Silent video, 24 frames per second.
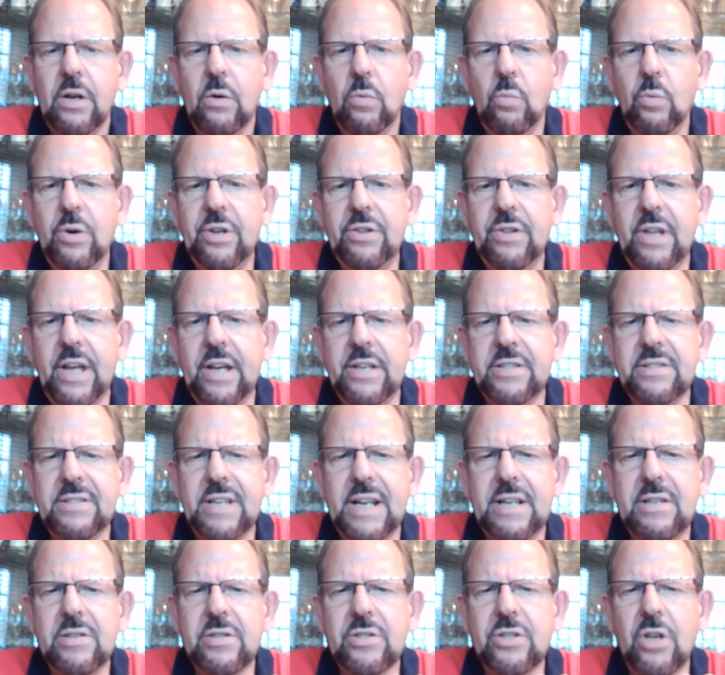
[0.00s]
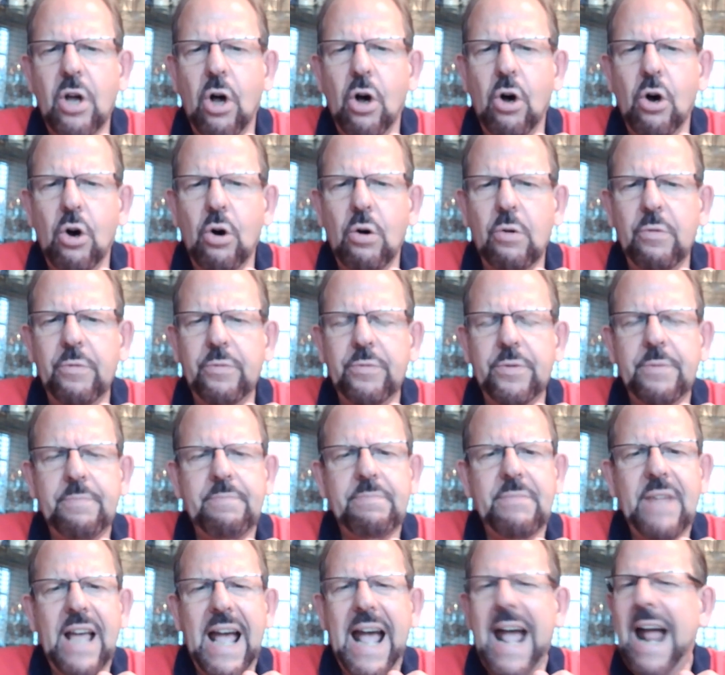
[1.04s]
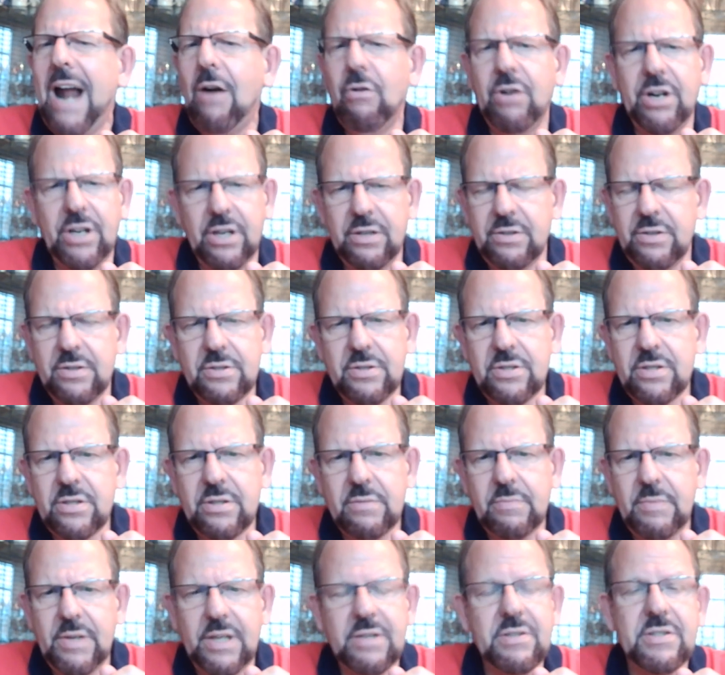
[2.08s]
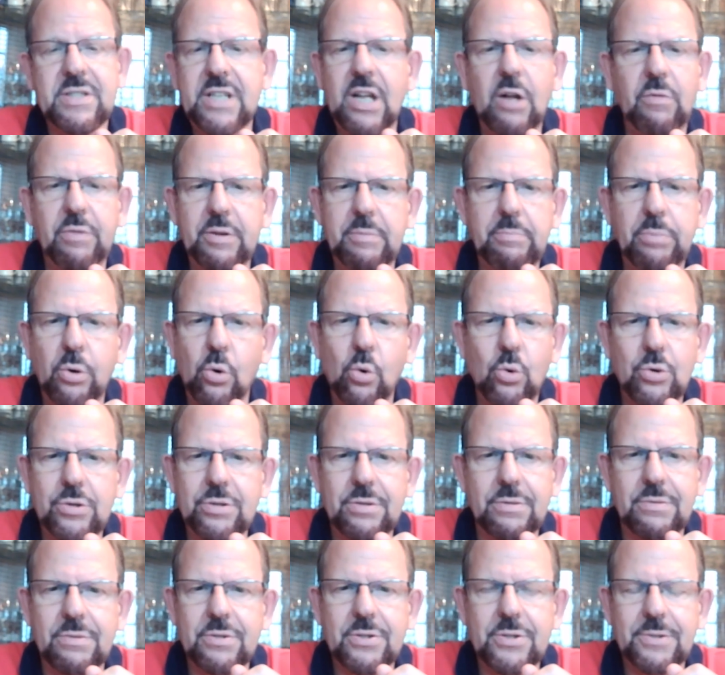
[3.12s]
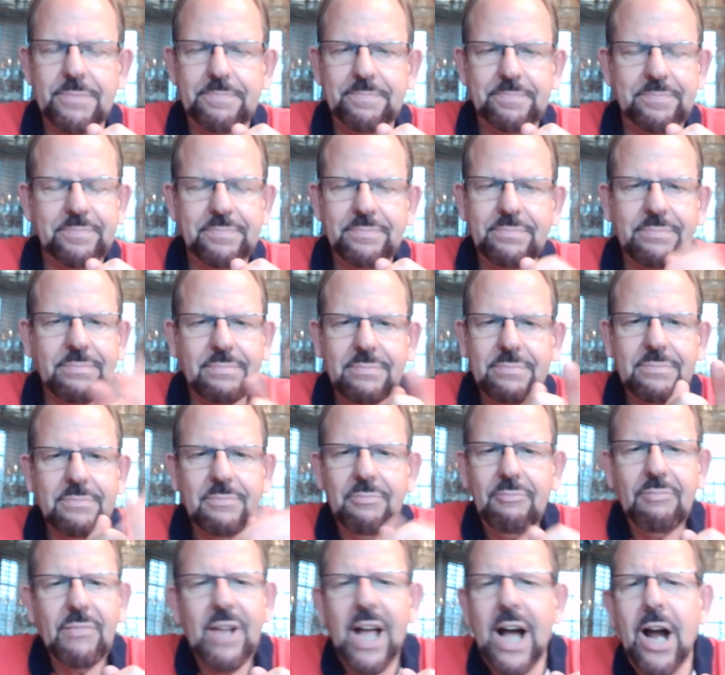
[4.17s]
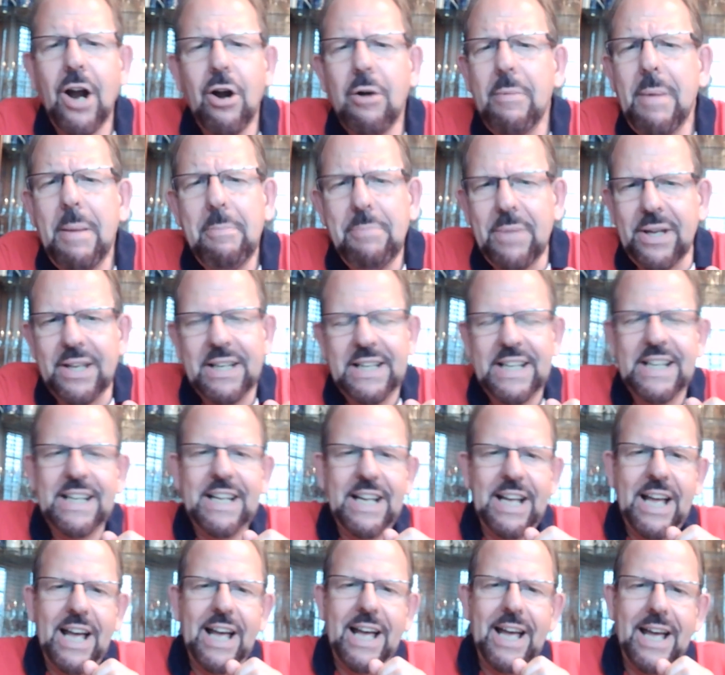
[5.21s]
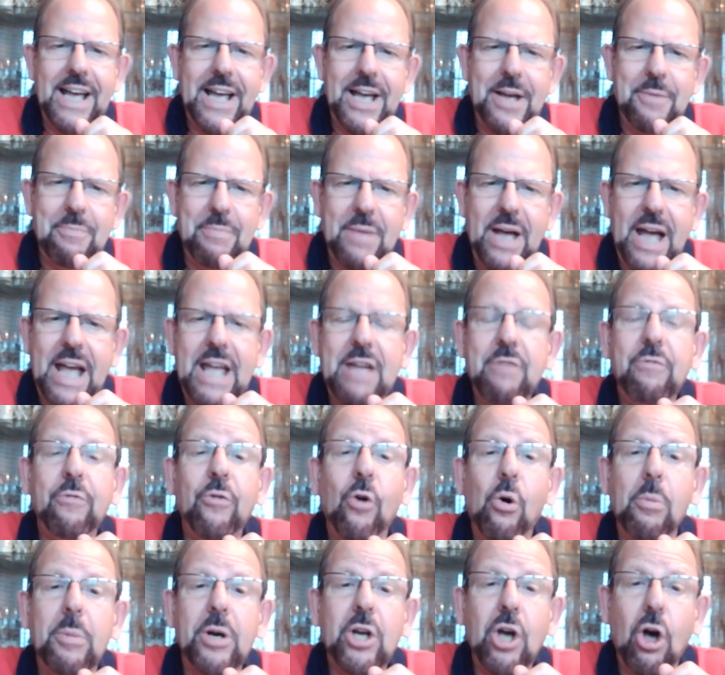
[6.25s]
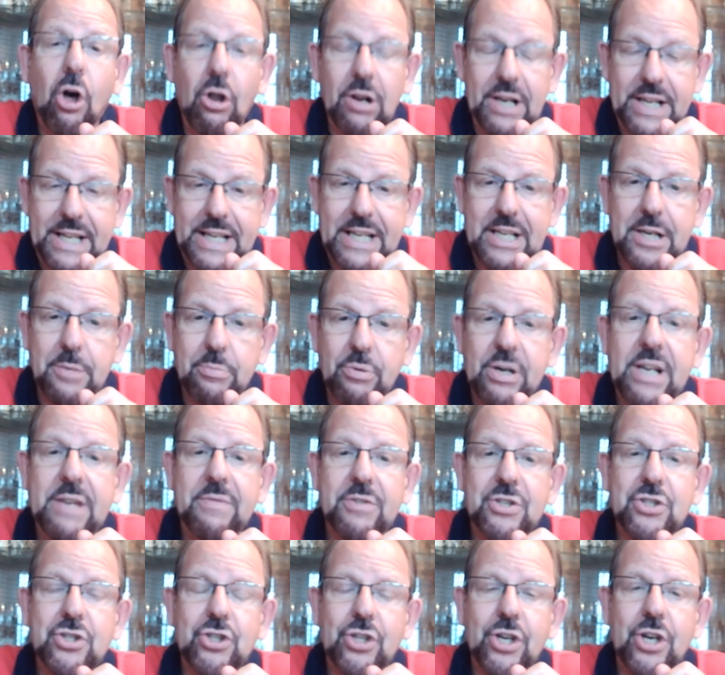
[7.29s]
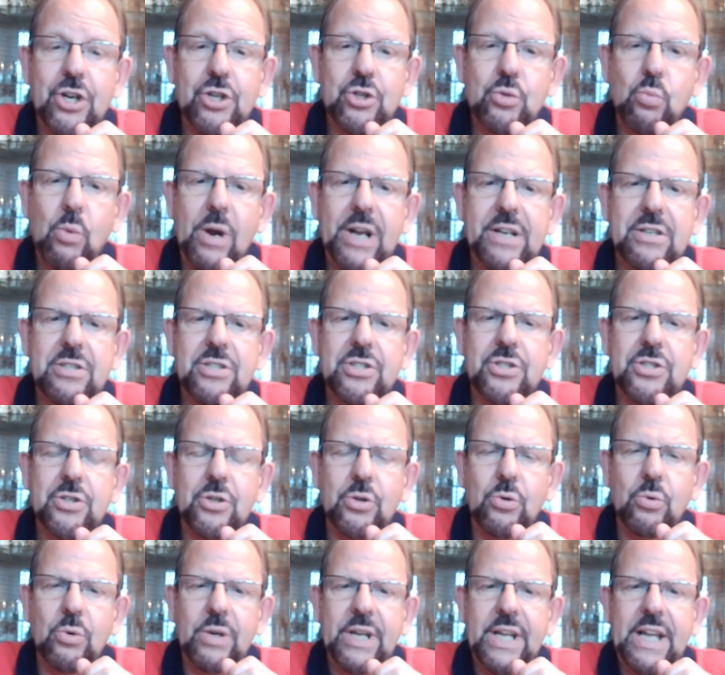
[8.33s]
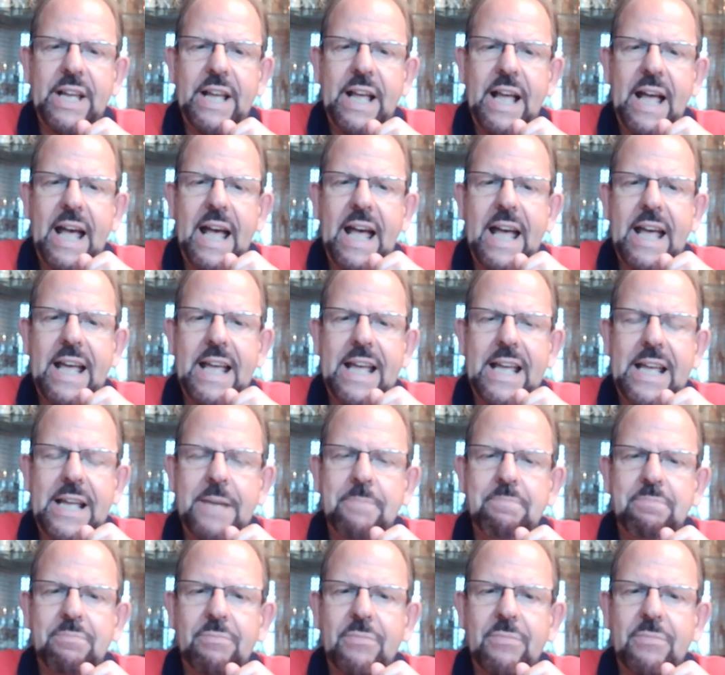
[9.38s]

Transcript: with a sense of arrogance and self-importance, I remember a former colleague in a previous church went to a